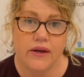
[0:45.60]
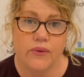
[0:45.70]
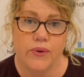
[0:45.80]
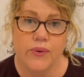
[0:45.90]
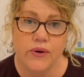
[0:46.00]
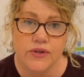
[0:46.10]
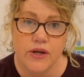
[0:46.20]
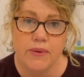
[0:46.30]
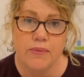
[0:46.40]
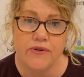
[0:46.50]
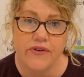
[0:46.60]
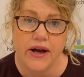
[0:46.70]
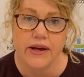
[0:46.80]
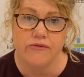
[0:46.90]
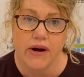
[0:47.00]
We will also be
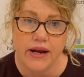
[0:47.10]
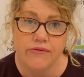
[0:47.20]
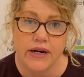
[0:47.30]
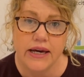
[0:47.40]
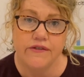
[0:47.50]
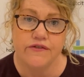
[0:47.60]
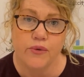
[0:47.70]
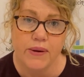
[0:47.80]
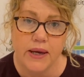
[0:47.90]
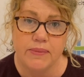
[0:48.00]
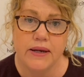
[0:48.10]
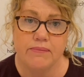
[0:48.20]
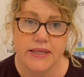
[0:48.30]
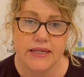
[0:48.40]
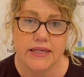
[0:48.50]
providing rate relief for people and
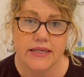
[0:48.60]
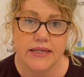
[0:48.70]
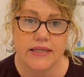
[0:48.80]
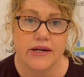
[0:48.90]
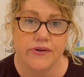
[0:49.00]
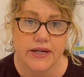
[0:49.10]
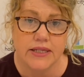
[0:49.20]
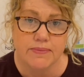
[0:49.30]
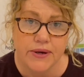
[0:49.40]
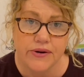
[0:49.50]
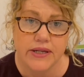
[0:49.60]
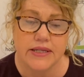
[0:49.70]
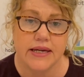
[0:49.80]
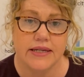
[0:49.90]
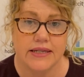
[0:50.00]
businesses that are
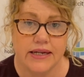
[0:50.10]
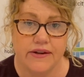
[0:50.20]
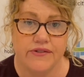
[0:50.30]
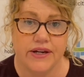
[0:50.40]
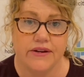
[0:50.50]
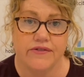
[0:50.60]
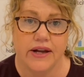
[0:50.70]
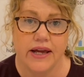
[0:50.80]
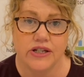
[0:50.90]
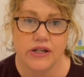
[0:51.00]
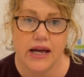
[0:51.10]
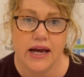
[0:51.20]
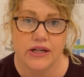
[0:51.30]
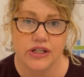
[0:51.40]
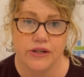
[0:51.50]
experiencing significant financial
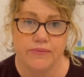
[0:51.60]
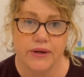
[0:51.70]
hardship.